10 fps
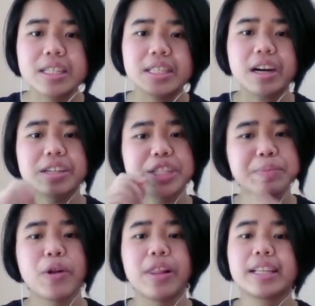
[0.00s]
start
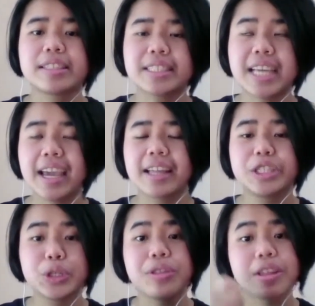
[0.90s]
small like
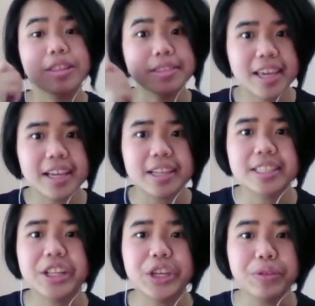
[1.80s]
take do the
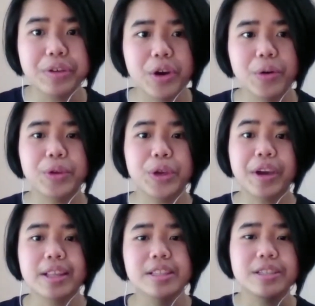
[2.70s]
things that you know you
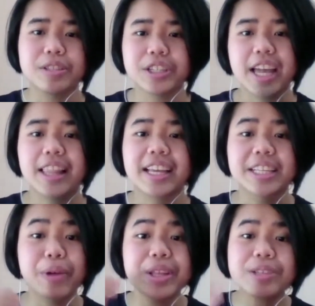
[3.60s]
can do today
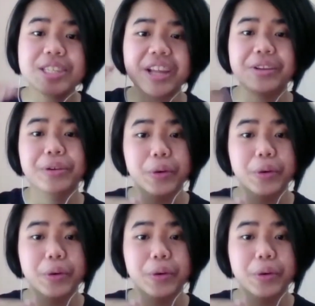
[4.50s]
like when you set your